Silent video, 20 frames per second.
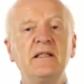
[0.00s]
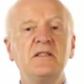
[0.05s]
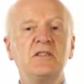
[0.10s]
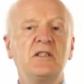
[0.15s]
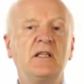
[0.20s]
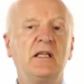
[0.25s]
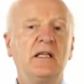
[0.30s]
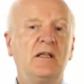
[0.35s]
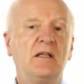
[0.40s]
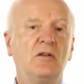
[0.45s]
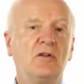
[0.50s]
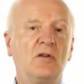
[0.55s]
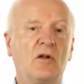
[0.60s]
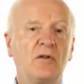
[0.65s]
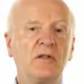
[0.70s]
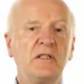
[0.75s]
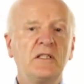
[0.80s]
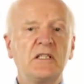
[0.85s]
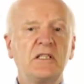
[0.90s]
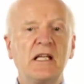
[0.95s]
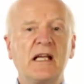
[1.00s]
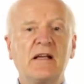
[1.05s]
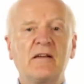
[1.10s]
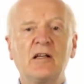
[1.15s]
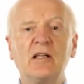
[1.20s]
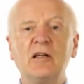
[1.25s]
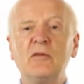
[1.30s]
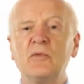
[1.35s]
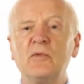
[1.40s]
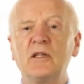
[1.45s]
is the knowledge
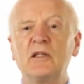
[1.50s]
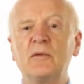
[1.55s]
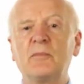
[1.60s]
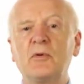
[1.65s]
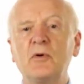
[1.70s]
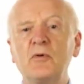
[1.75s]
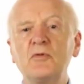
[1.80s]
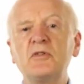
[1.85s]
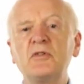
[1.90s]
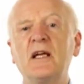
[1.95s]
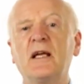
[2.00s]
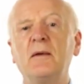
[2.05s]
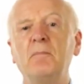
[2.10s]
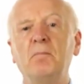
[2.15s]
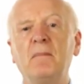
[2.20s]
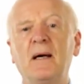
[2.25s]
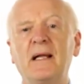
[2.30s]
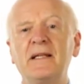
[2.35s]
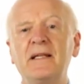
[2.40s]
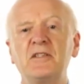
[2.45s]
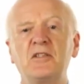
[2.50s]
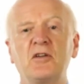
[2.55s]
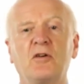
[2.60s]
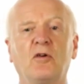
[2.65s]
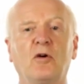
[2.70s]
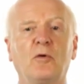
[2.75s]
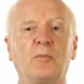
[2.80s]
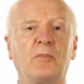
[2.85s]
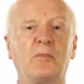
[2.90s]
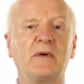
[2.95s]
area where the project
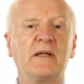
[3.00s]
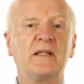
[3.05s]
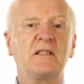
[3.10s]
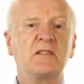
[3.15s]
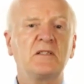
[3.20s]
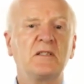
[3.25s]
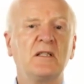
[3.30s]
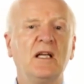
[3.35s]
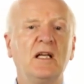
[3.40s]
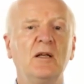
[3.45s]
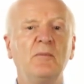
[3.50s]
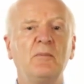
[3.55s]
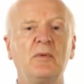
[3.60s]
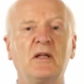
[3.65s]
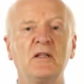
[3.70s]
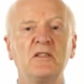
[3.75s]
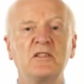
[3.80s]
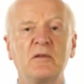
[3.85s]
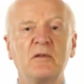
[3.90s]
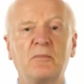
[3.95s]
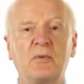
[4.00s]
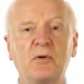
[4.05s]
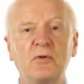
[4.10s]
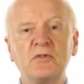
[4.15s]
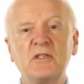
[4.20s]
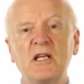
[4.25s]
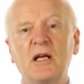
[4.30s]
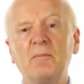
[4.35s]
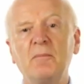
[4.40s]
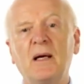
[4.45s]
manager operates, because the
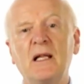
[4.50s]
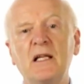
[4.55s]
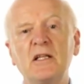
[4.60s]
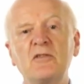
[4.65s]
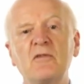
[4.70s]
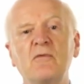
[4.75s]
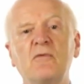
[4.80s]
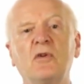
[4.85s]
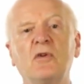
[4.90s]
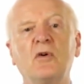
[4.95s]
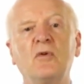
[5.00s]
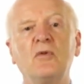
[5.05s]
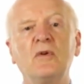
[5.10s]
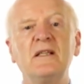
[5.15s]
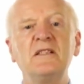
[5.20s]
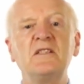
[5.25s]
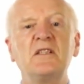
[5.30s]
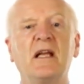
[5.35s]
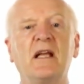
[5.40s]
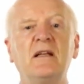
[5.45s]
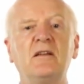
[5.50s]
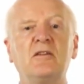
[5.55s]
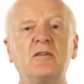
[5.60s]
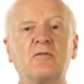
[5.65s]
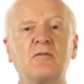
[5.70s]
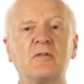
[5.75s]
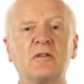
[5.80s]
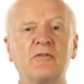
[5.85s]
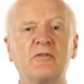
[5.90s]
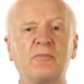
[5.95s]
project management role is
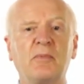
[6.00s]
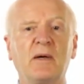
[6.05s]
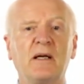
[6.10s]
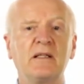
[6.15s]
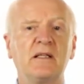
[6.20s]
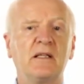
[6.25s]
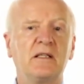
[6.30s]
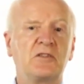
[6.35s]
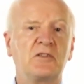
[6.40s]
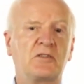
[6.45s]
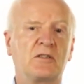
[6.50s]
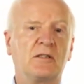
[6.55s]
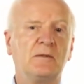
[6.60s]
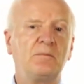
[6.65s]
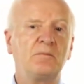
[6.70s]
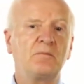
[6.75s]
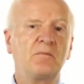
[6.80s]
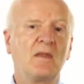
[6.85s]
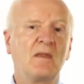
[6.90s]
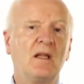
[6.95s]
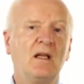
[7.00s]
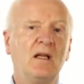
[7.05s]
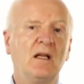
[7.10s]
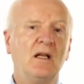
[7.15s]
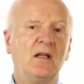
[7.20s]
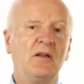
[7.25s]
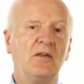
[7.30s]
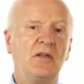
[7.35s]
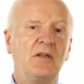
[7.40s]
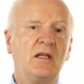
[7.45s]
integrative by nature.
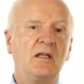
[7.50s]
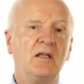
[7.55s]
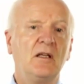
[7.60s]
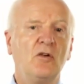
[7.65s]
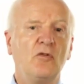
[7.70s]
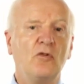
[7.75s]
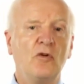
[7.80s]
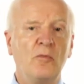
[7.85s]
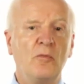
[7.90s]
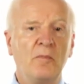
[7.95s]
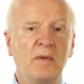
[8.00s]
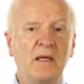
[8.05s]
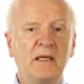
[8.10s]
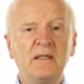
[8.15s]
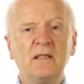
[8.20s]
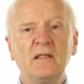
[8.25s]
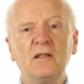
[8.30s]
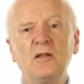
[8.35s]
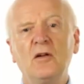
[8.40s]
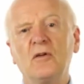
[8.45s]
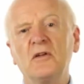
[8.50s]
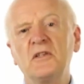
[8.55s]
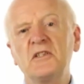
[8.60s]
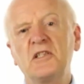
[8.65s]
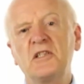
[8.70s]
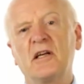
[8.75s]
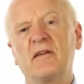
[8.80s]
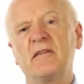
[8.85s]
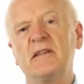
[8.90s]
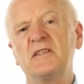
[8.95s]
The remaining
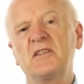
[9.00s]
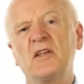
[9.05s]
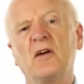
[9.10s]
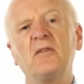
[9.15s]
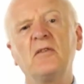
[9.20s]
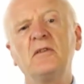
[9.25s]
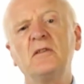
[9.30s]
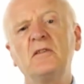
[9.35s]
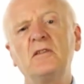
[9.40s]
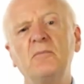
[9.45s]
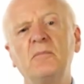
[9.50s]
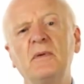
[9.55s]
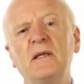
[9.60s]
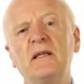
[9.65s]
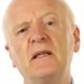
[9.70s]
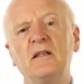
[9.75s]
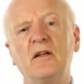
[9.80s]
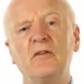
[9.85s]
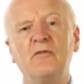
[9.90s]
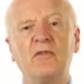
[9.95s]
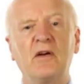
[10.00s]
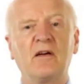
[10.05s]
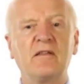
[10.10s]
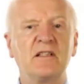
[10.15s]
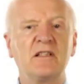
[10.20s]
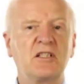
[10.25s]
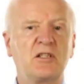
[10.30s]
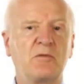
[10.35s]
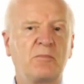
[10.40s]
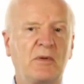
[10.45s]
knowledge areas are the domain of
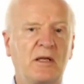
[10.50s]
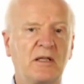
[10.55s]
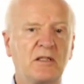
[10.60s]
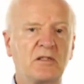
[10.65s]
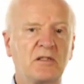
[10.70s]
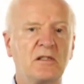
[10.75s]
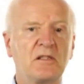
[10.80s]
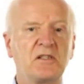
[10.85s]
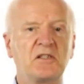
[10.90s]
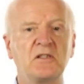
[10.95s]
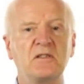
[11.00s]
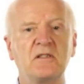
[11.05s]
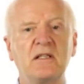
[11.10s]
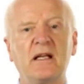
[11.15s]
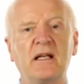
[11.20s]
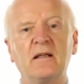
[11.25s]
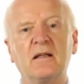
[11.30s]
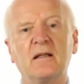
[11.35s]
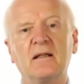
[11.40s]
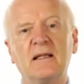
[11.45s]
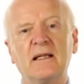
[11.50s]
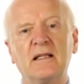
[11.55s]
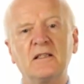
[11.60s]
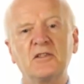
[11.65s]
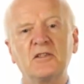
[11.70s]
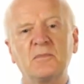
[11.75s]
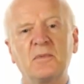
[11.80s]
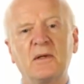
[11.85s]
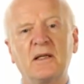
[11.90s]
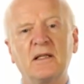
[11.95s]
various specialists and technical